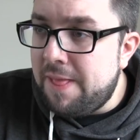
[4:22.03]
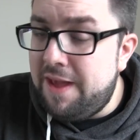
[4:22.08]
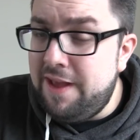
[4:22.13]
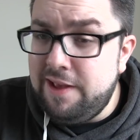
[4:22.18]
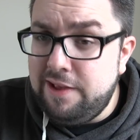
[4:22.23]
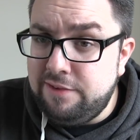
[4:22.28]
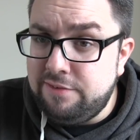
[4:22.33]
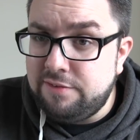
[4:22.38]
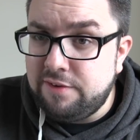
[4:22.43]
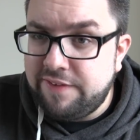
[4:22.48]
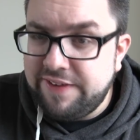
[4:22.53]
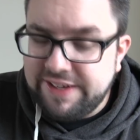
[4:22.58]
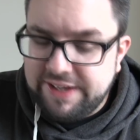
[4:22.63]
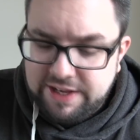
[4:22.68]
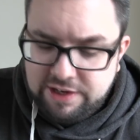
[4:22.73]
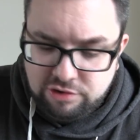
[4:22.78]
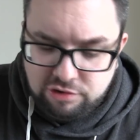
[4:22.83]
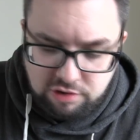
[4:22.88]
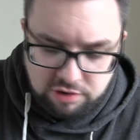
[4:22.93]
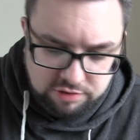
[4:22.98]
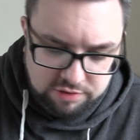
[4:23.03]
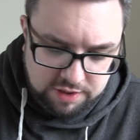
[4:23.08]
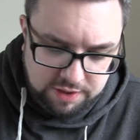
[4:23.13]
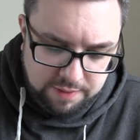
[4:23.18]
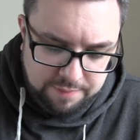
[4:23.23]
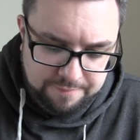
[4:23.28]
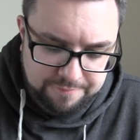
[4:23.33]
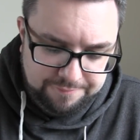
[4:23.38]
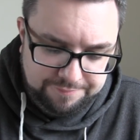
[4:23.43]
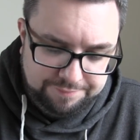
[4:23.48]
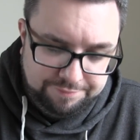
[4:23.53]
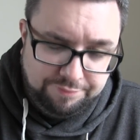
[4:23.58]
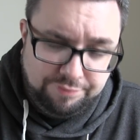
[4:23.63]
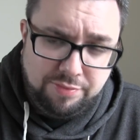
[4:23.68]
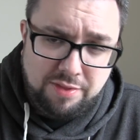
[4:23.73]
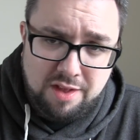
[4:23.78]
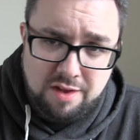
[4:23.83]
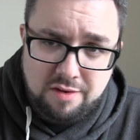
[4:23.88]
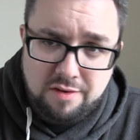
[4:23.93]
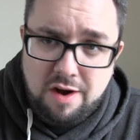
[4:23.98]
Here's something interesting.
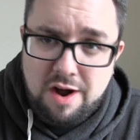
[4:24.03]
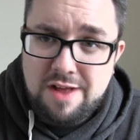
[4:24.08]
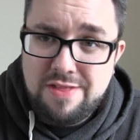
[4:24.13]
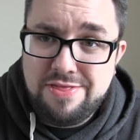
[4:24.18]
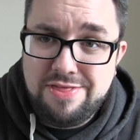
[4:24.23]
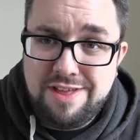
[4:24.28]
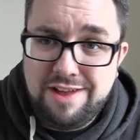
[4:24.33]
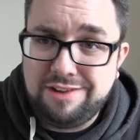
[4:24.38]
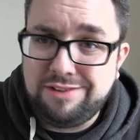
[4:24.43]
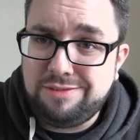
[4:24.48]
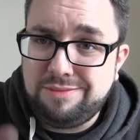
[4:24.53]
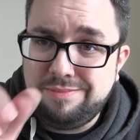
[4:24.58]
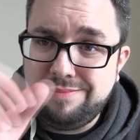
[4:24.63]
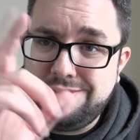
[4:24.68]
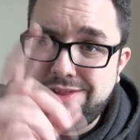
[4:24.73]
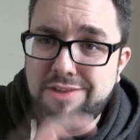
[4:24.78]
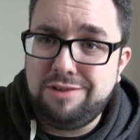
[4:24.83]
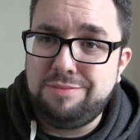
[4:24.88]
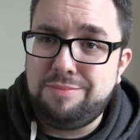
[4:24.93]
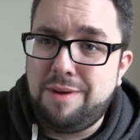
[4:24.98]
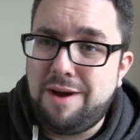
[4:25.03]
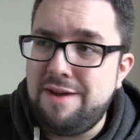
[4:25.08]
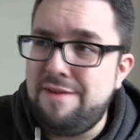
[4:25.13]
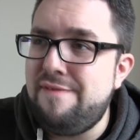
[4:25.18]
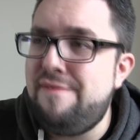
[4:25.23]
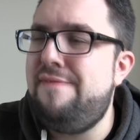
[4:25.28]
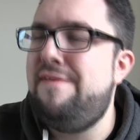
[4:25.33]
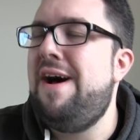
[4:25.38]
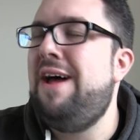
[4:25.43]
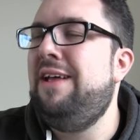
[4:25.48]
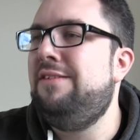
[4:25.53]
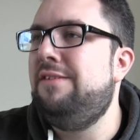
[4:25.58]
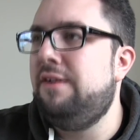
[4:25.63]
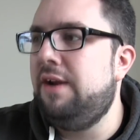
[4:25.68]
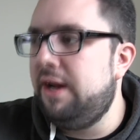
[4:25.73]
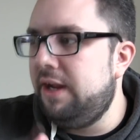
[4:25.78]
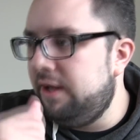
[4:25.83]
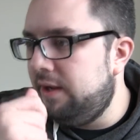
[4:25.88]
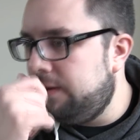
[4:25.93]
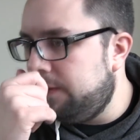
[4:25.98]
All right, this might
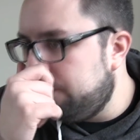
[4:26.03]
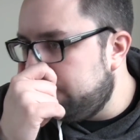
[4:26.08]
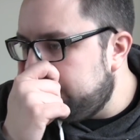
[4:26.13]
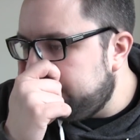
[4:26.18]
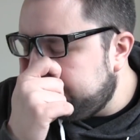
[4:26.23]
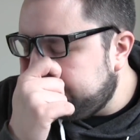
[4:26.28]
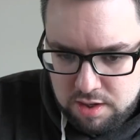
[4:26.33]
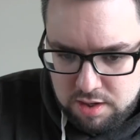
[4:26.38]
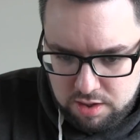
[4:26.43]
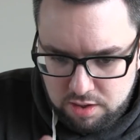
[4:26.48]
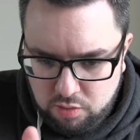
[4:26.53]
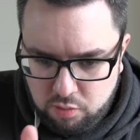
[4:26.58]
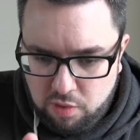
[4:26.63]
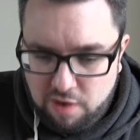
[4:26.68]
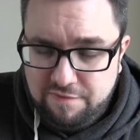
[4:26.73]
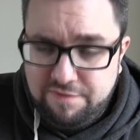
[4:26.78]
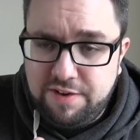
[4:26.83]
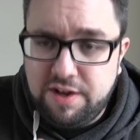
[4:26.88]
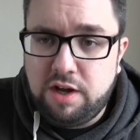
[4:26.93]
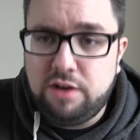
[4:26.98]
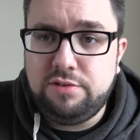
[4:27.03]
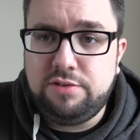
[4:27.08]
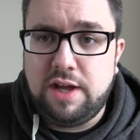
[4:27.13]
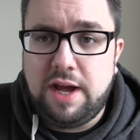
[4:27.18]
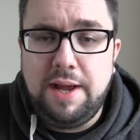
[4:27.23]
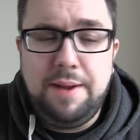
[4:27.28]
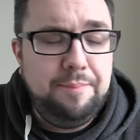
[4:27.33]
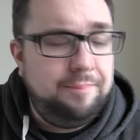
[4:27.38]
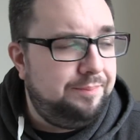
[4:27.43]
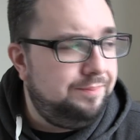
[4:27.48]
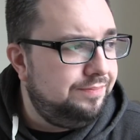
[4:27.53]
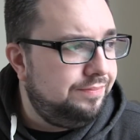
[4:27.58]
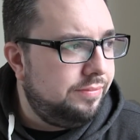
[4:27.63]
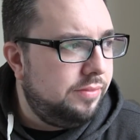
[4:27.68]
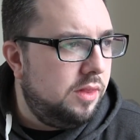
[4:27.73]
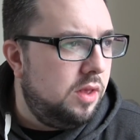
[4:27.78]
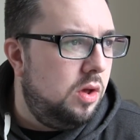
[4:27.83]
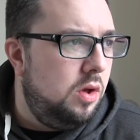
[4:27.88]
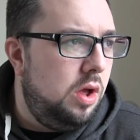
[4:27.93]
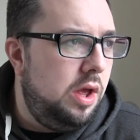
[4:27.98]
fascinate you. One thing I'll say
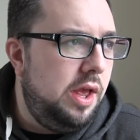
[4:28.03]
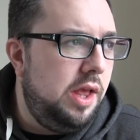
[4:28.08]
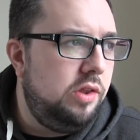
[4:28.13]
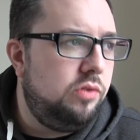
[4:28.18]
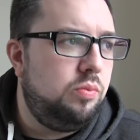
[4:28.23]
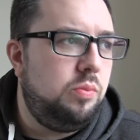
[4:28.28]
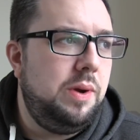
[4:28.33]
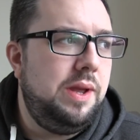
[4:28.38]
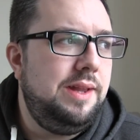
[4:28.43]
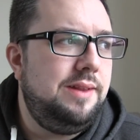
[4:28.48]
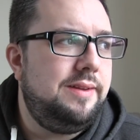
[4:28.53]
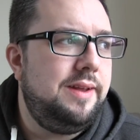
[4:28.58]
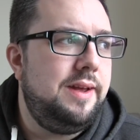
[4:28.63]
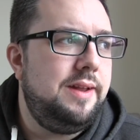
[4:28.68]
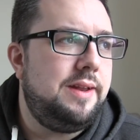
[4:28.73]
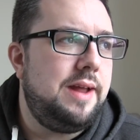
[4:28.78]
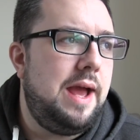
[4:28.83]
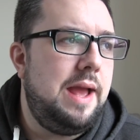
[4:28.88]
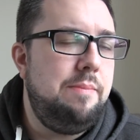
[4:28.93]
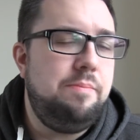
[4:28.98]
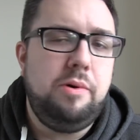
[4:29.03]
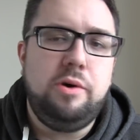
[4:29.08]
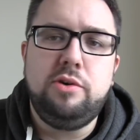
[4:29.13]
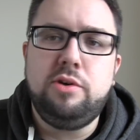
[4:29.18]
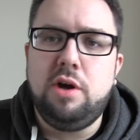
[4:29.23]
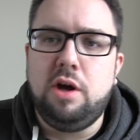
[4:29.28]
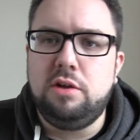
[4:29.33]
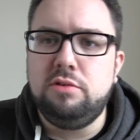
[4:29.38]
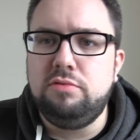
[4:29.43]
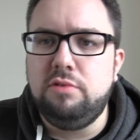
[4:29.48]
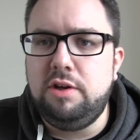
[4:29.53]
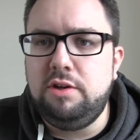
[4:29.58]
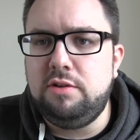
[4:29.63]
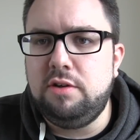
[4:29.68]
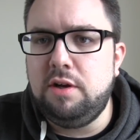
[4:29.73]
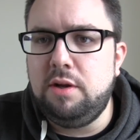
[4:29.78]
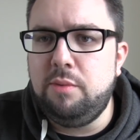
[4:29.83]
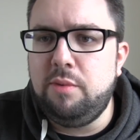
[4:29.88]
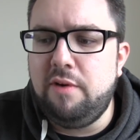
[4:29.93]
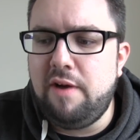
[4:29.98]
is we did a podcast
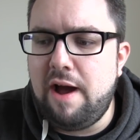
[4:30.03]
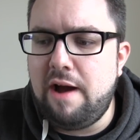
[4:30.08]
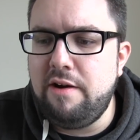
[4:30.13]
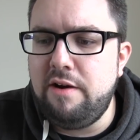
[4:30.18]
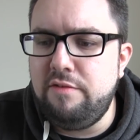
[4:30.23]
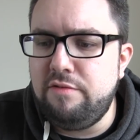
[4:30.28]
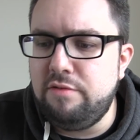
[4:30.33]
recently with Harry